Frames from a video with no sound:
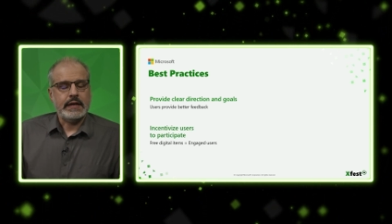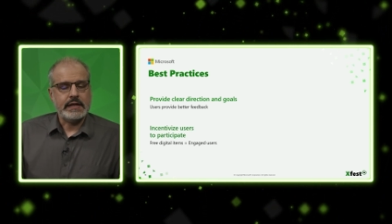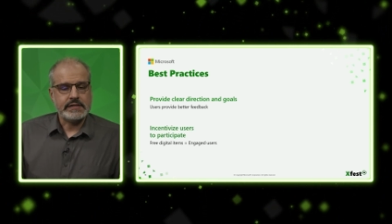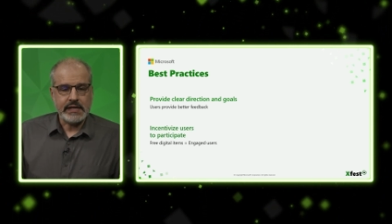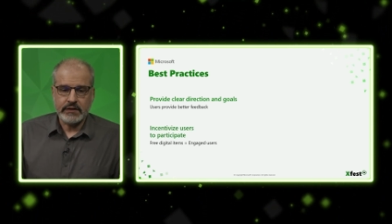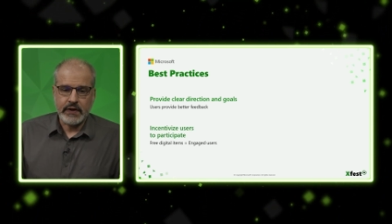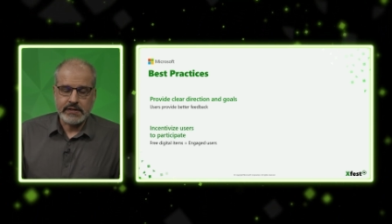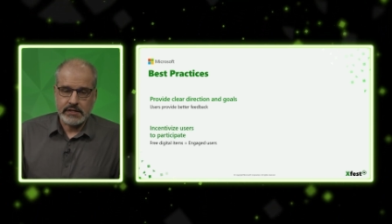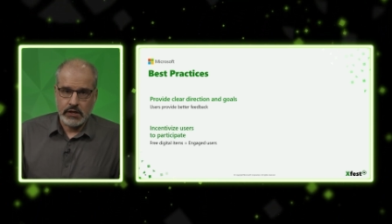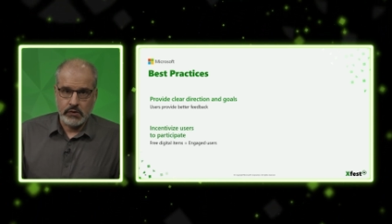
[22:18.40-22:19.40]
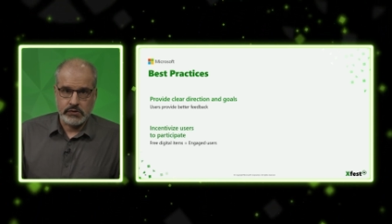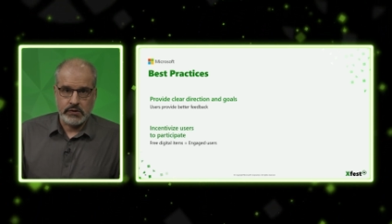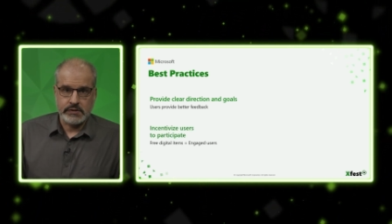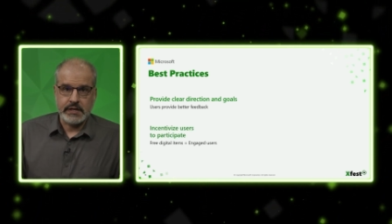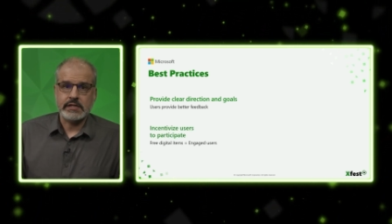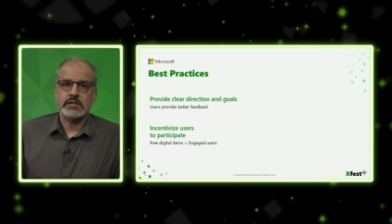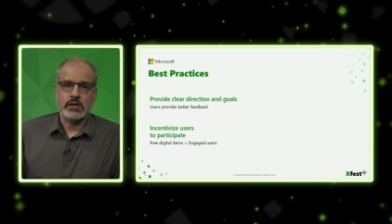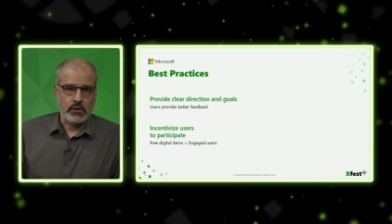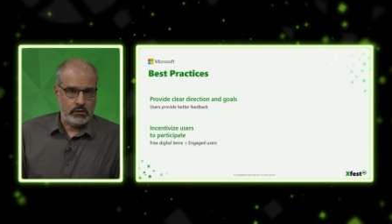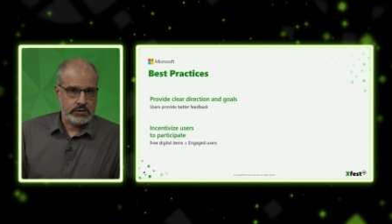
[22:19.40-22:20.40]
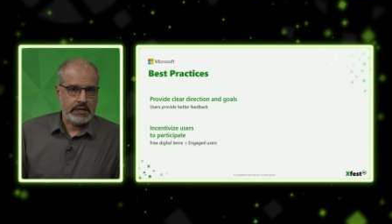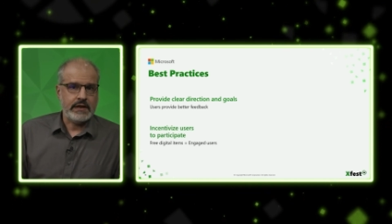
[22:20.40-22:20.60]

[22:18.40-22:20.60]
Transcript: Incentivizing users is huge.